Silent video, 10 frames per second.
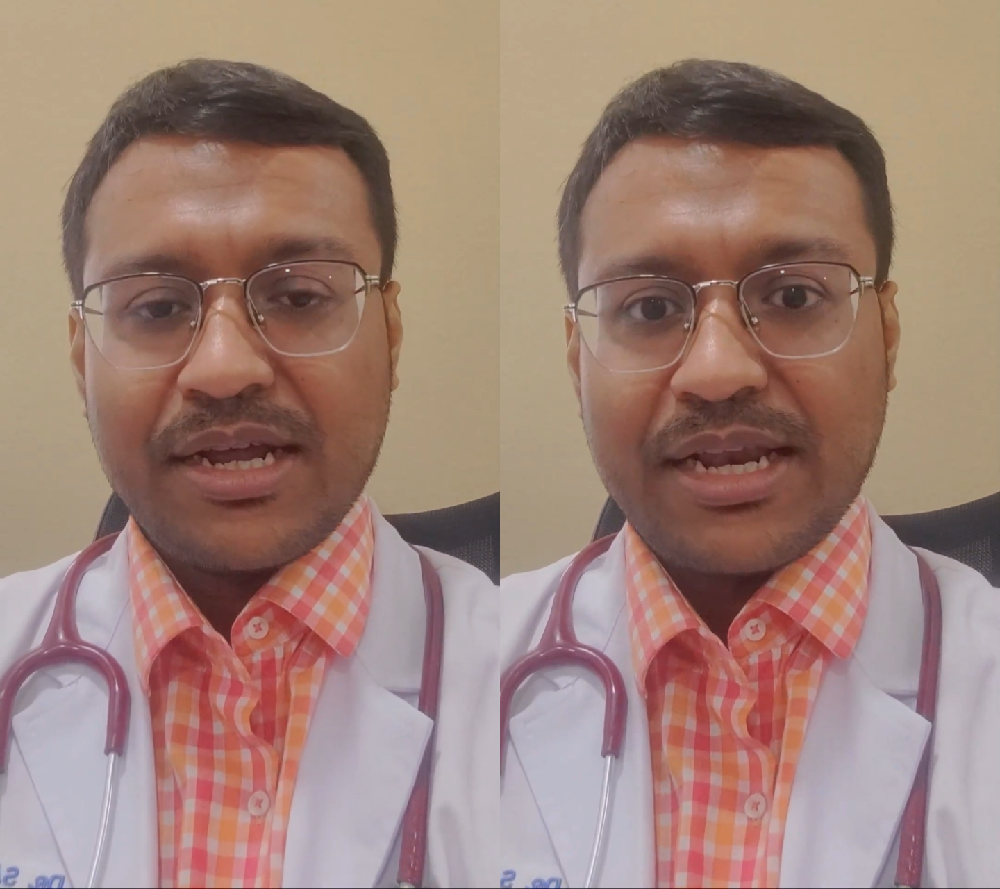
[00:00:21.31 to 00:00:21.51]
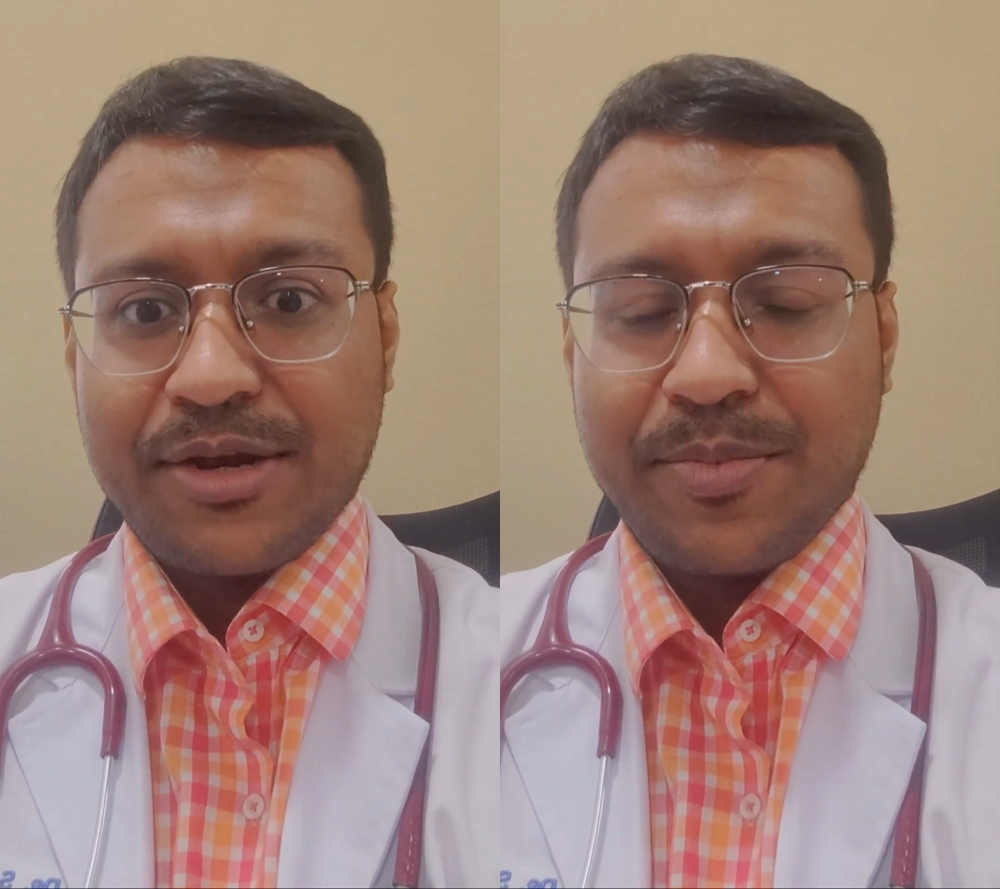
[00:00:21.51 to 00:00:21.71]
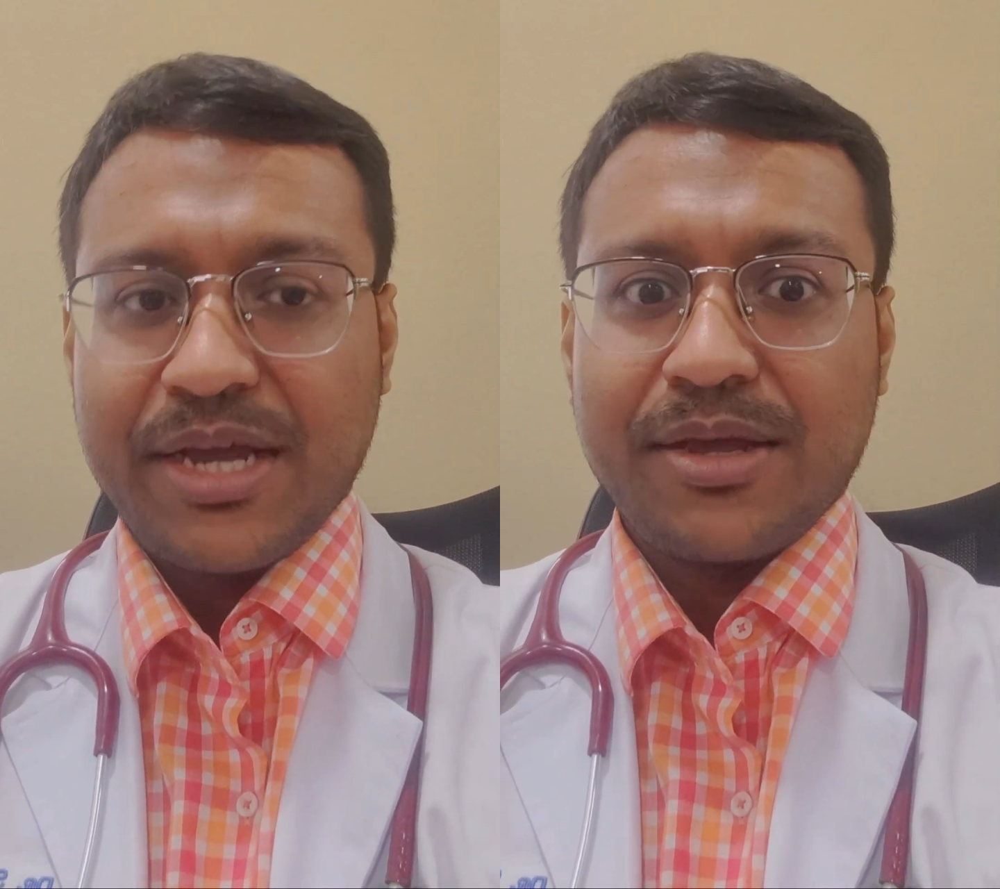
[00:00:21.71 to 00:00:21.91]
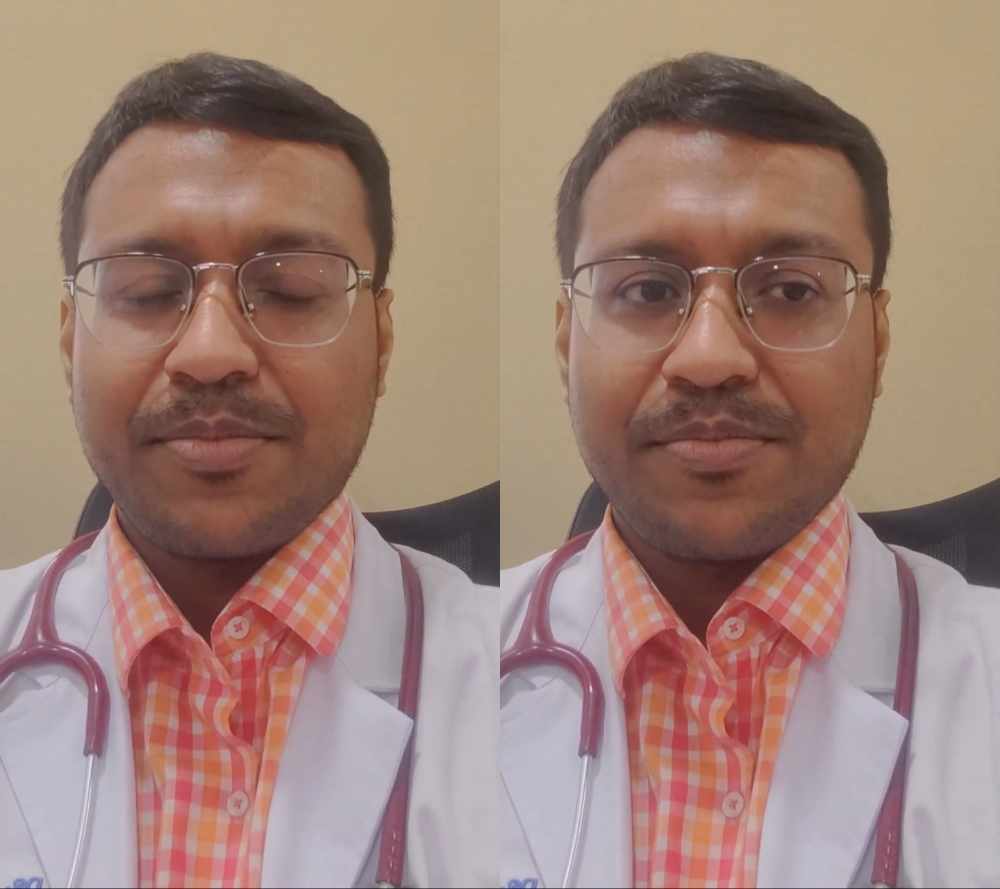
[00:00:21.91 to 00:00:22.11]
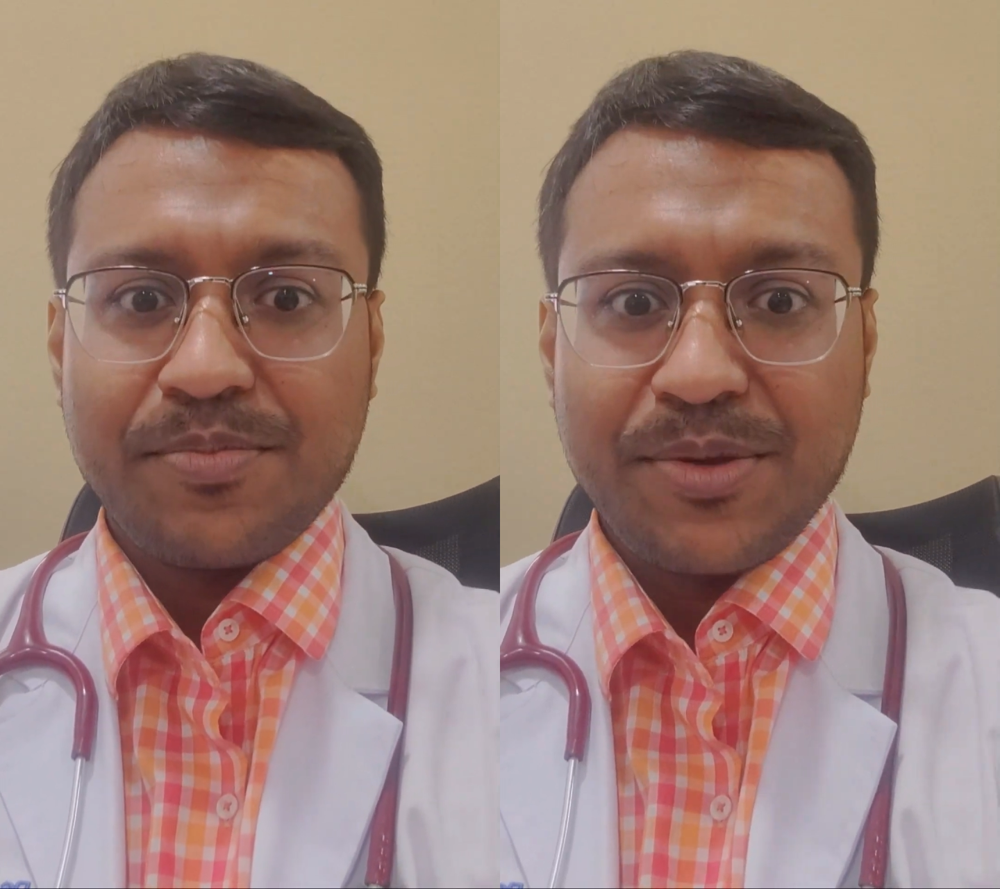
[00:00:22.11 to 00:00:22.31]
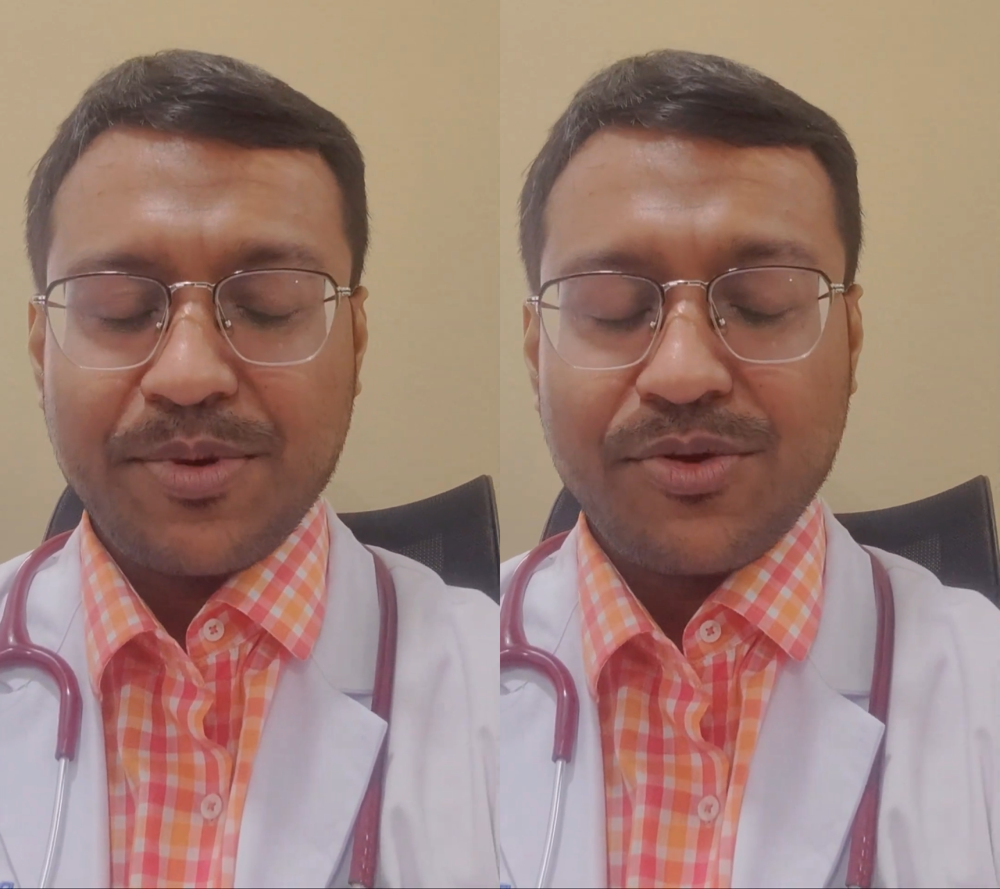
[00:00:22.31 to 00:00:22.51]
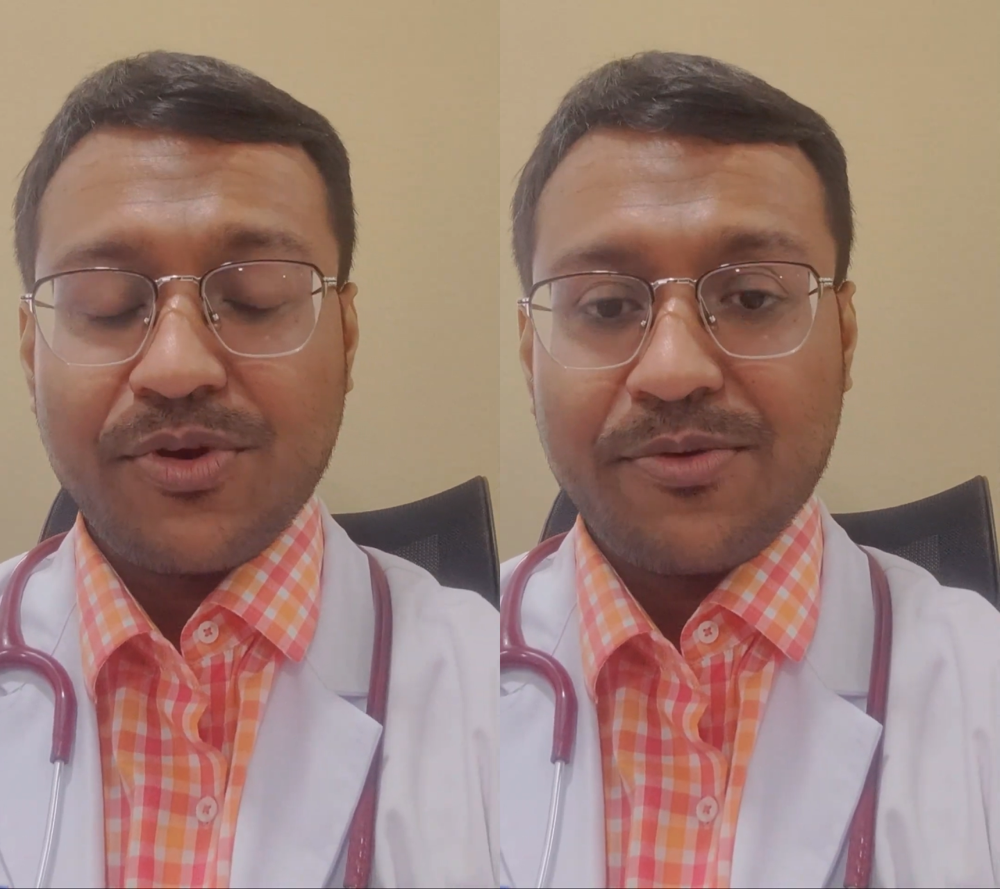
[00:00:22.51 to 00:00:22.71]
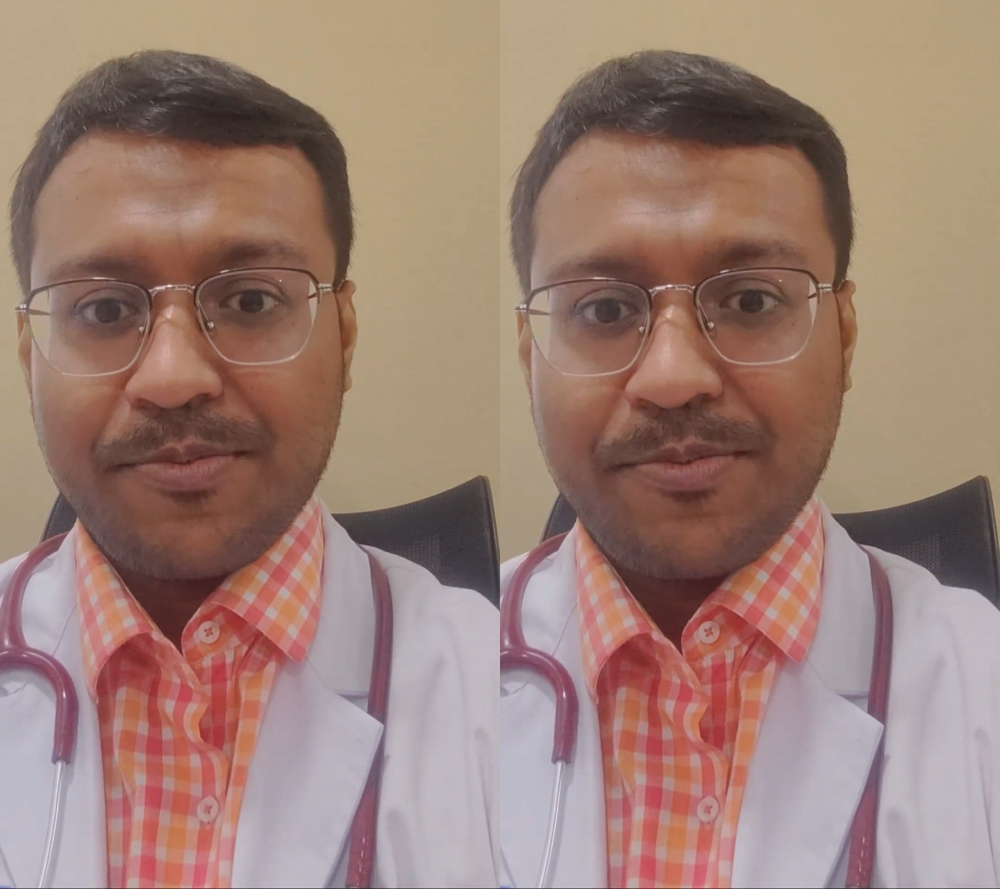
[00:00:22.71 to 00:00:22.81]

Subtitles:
led by people who